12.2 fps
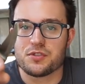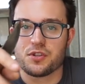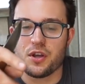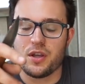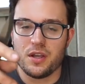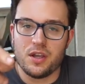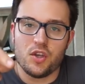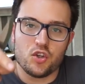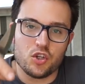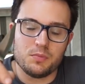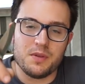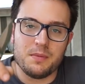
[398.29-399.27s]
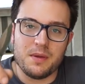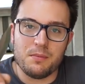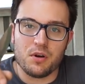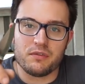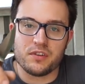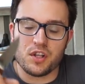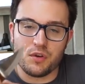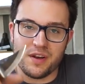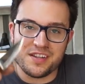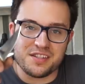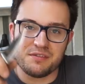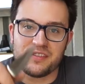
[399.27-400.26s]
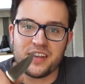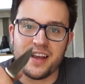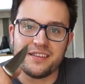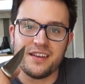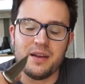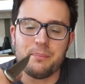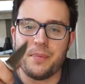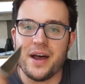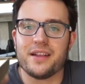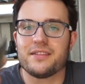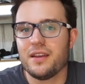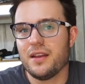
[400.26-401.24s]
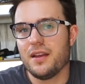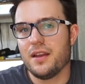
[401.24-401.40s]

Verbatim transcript: So should be a bit more of an aggressive cutter, but